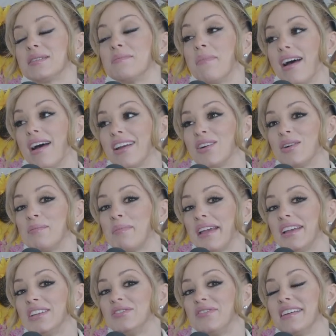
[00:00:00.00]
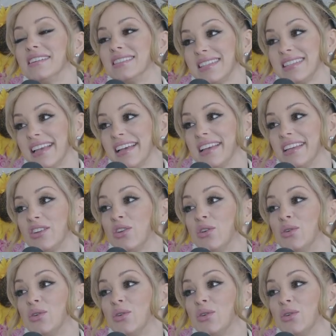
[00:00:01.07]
to my girl, Paige Van Zant,